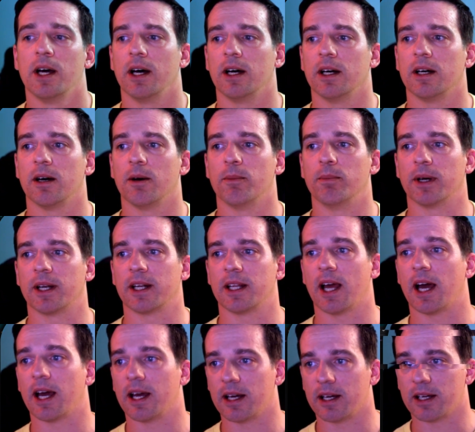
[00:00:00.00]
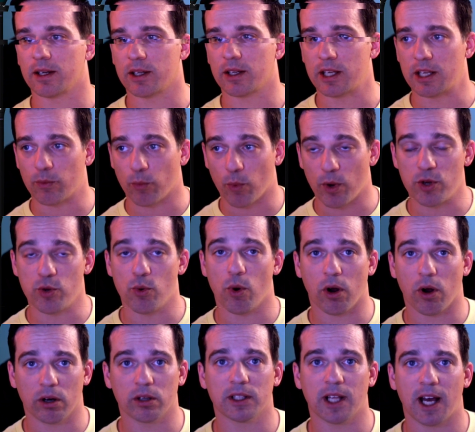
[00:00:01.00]
But when you
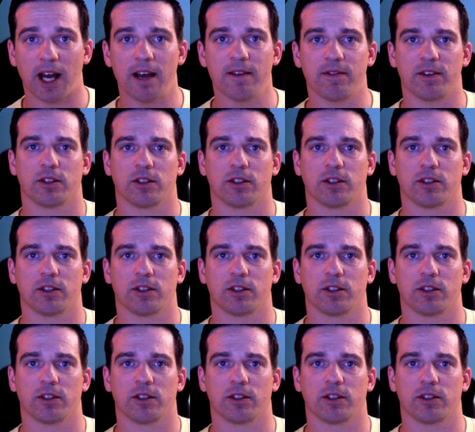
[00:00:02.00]
are live,